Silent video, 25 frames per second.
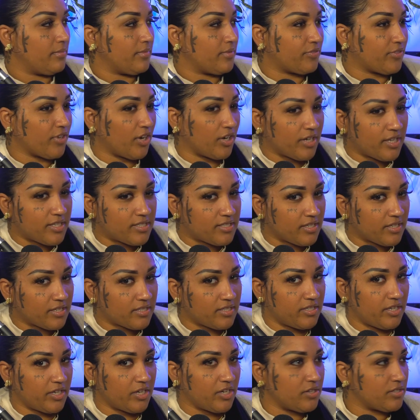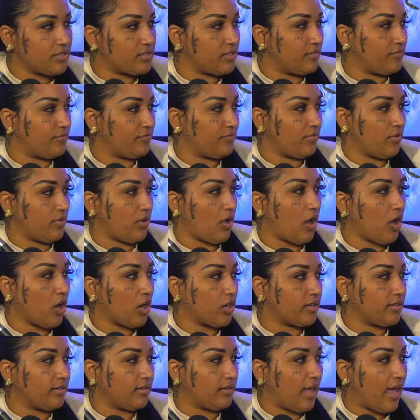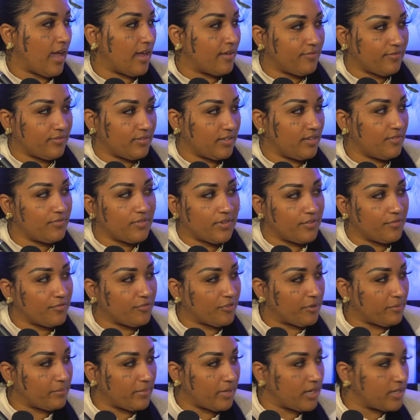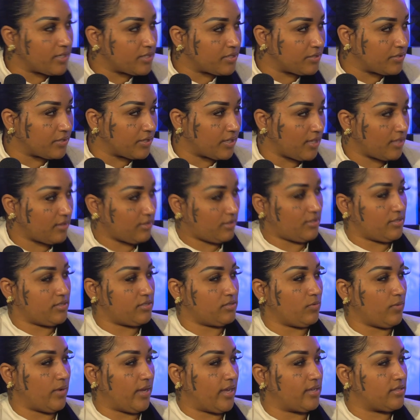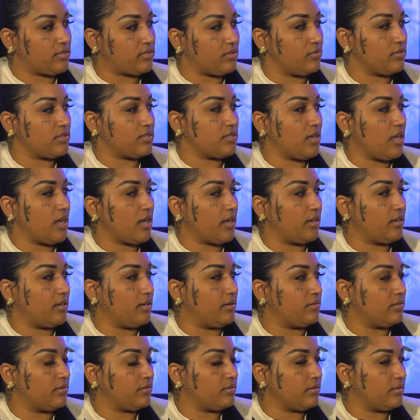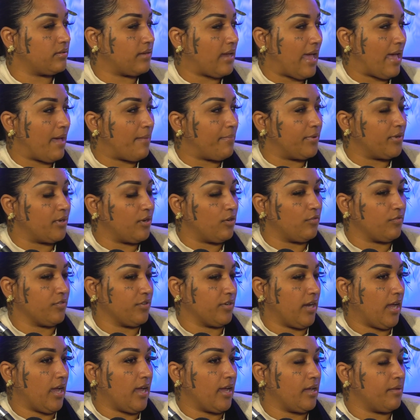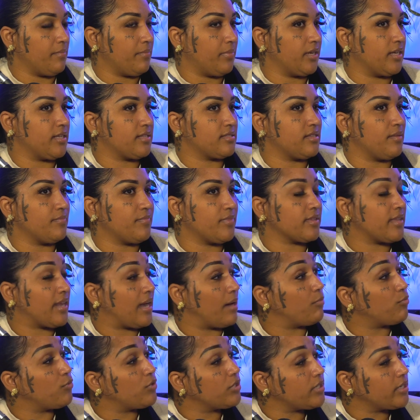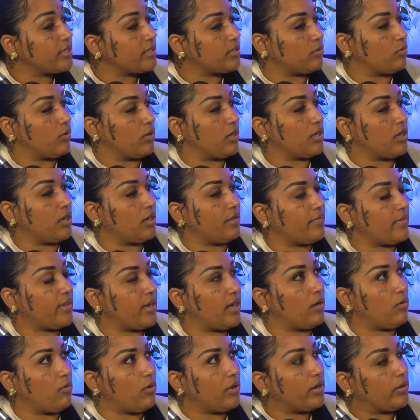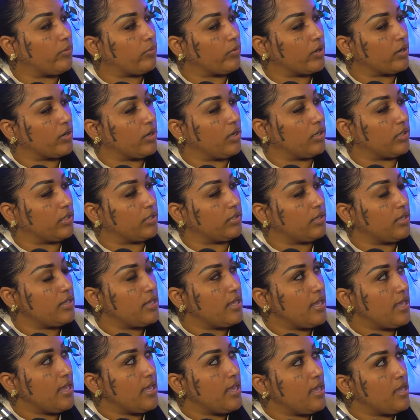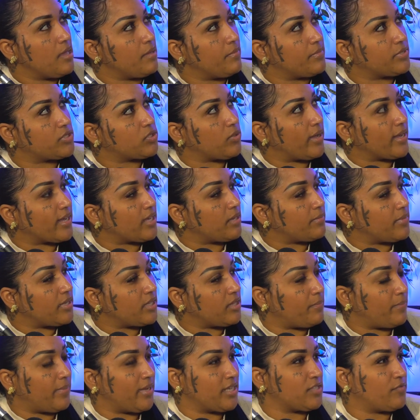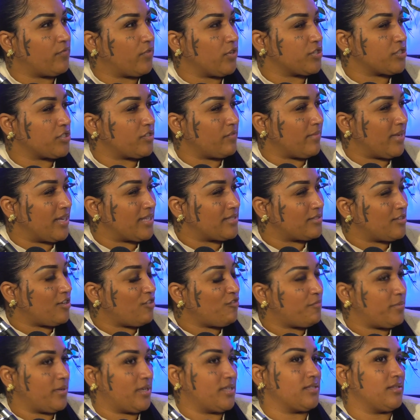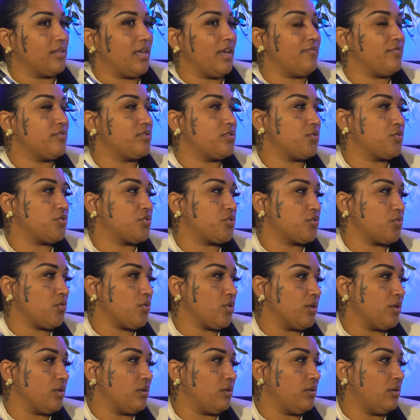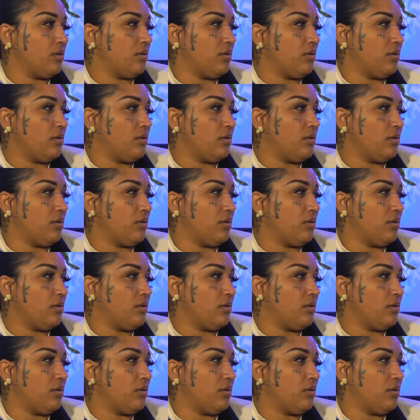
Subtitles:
36 years of hard life living for me to get this way. So it's not going to happen overnight, but it's something that I'm willing to work on, that I want to work on, so I can be the best version of myself, because life is so short.